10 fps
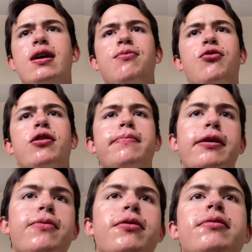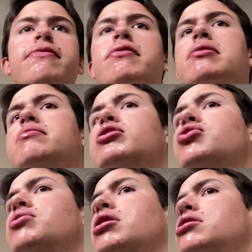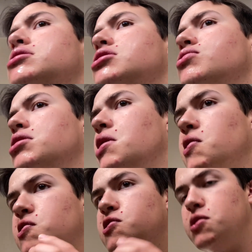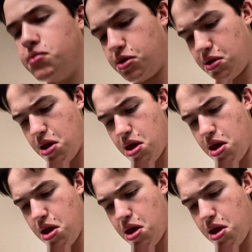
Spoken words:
Pretty big one for $2, $3, something.